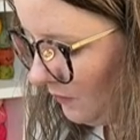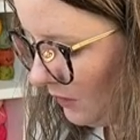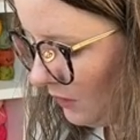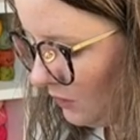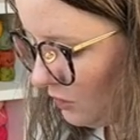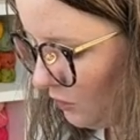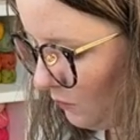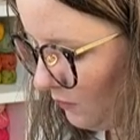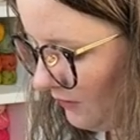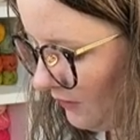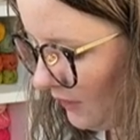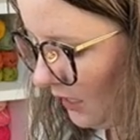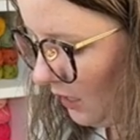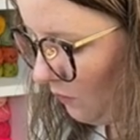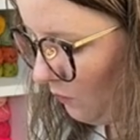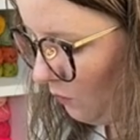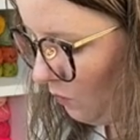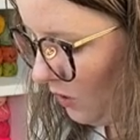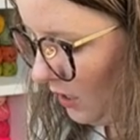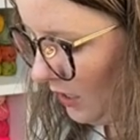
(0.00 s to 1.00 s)
So we've got
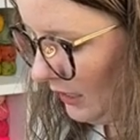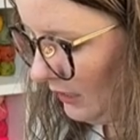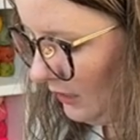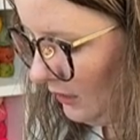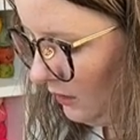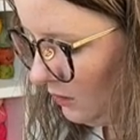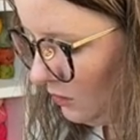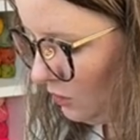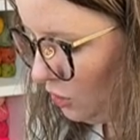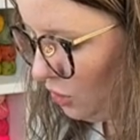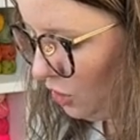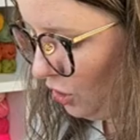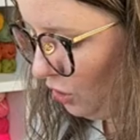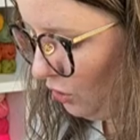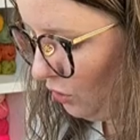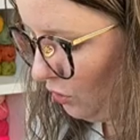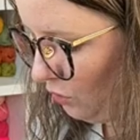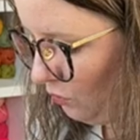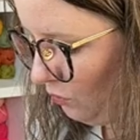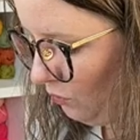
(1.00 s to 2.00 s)
one,
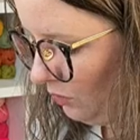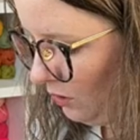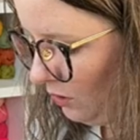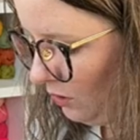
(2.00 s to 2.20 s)
two,